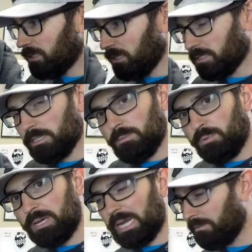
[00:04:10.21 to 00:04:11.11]
It's going to
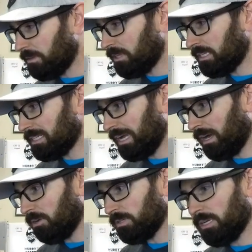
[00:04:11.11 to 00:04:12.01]
bring everything
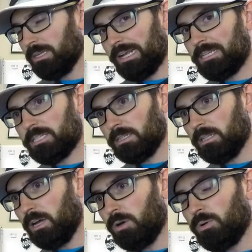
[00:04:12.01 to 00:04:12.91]
down nice and
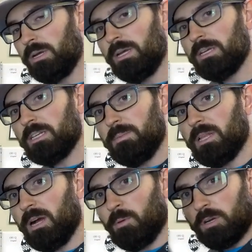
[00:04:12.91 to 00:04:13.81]
low, give me a
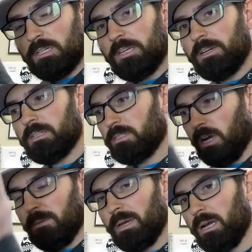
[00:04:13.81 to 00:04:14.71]
lot more clearance
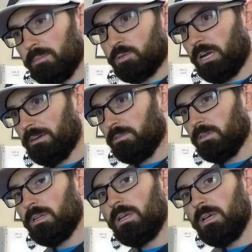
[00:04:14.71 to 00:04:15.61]
on my up
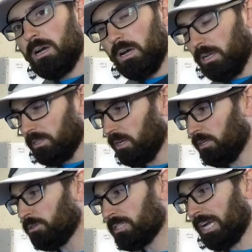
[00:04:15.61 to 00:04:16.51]
travel on the
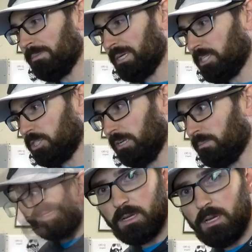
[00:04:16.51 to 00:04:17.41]
underside of my Jeep.